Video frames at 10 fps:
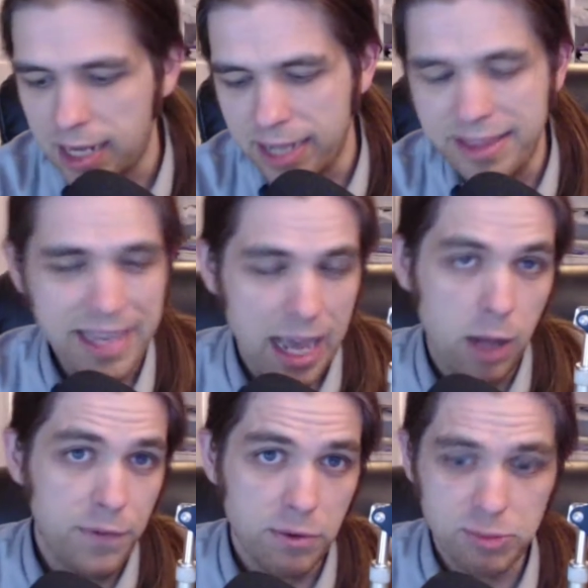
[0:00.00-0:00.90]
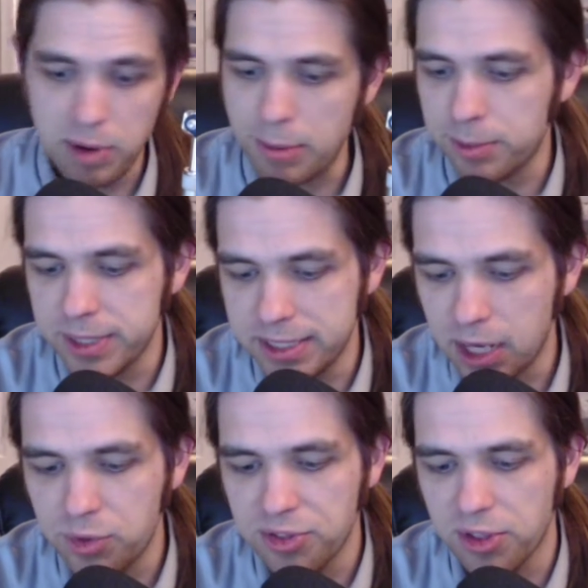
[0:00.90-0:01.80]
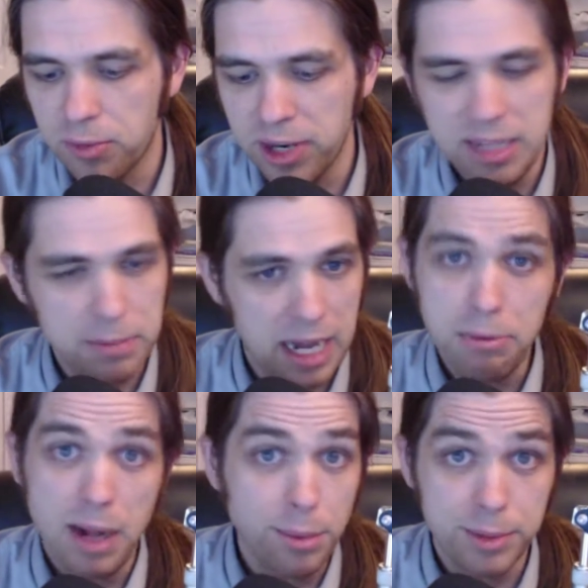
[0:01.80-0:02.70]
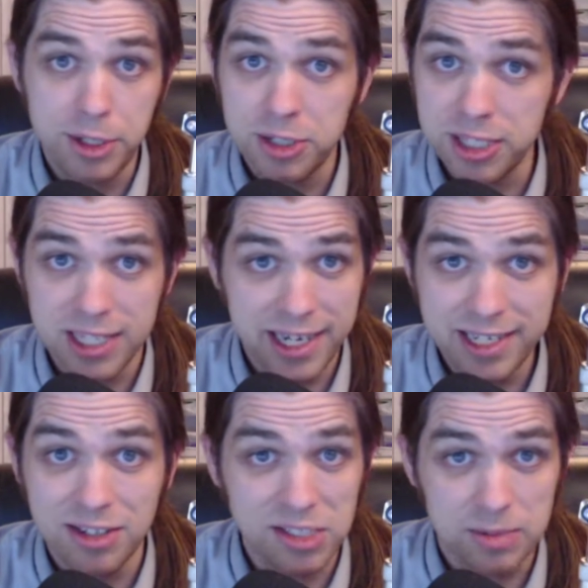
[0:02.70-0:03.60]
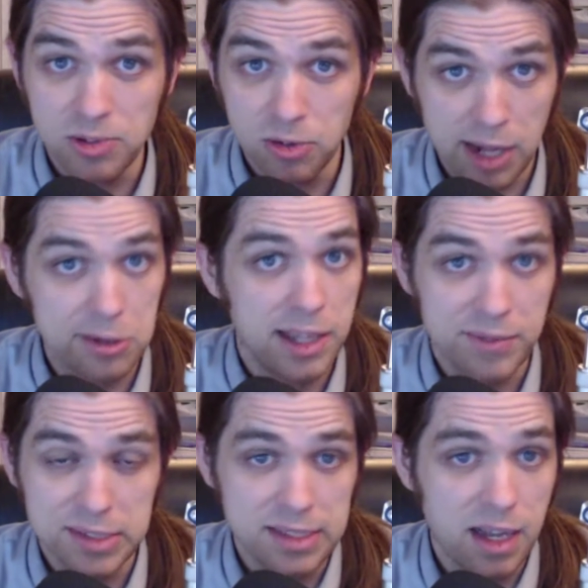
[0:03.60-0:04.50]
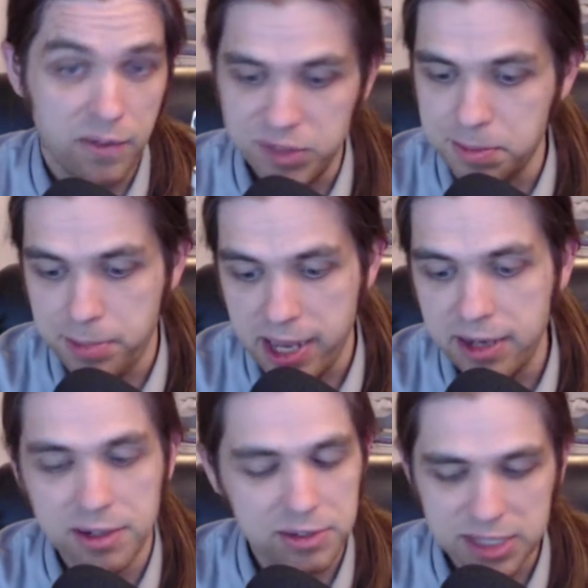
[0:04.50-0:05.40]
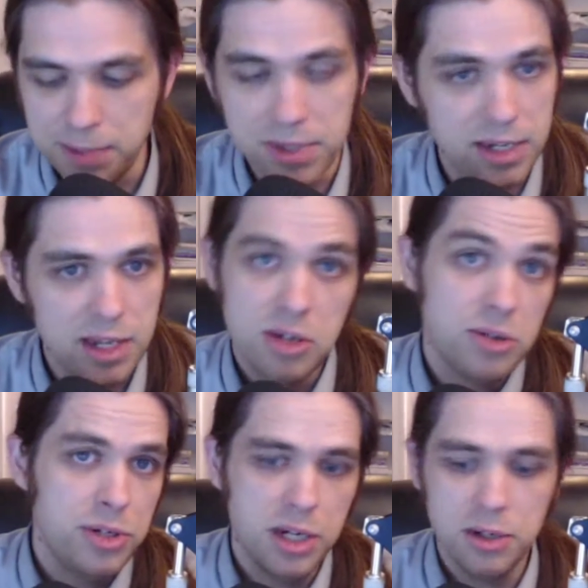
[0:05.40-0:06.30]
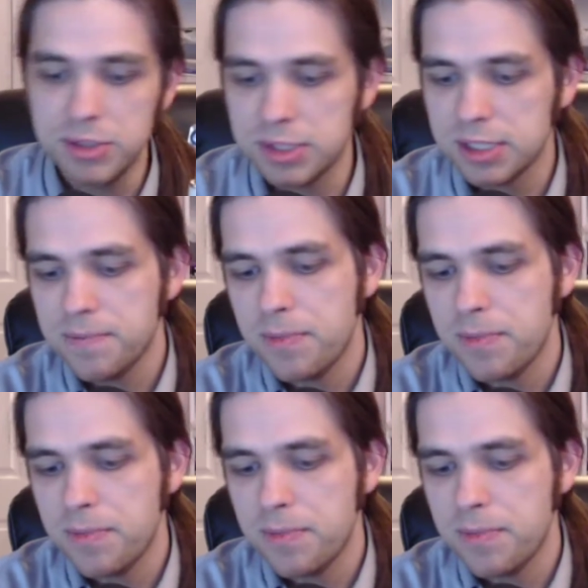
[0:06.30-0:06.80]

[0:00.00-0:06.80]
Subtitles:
I think Alpha was probably done with already, but I probably could have got in on some ground level stuff, some beta or something. Who knows?